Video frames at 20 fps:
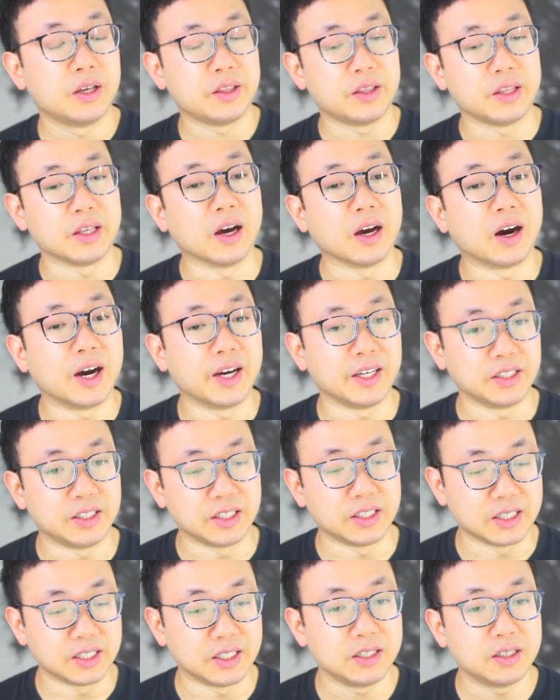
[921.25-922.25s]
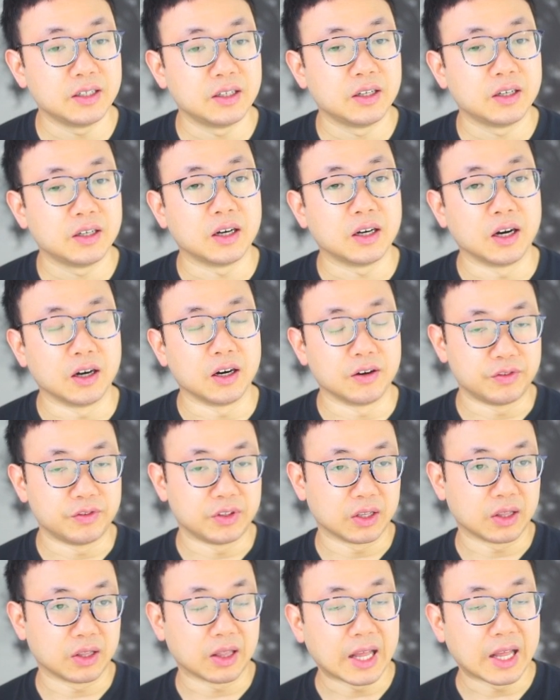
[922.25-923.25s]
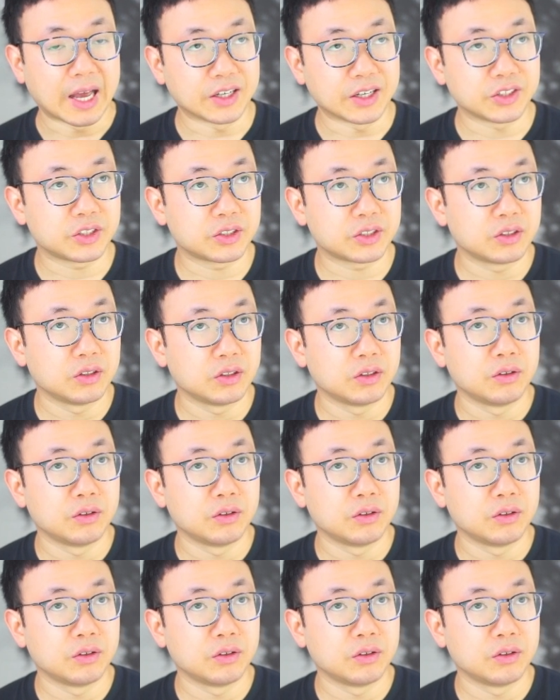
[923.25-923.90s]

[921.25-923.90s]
the ID of the last